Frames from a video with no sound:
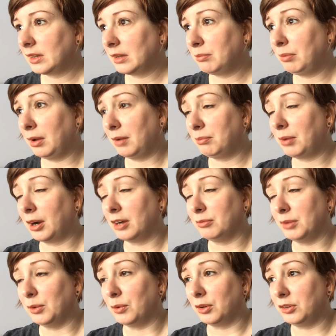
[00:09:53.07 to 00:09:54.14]
But part of me
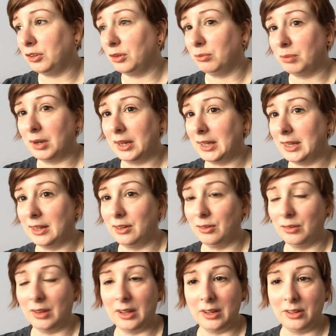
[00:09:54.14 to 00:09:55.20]
wants to, but I can't do
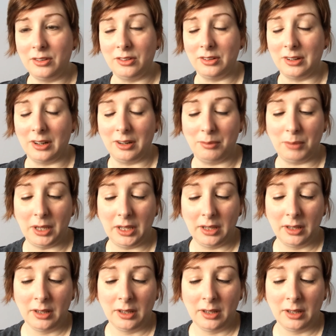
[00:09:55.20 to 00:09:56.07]
that. It's just not in me.